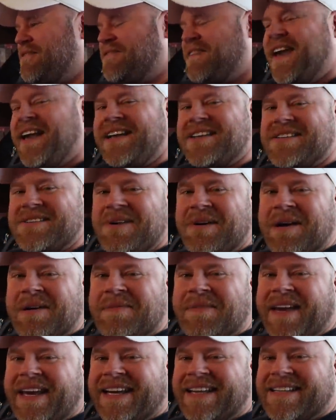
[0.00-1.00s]
fake
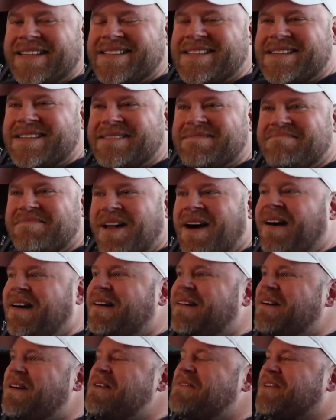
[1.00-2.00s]
scorpions
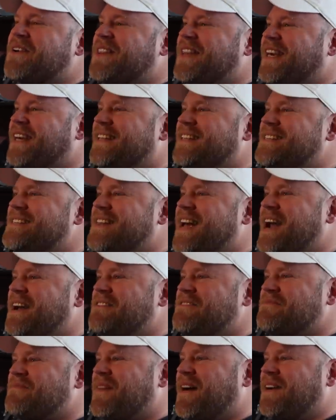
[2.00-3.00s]
all over the
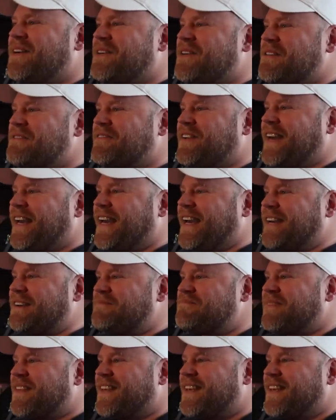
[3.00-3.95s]
inside of my RV.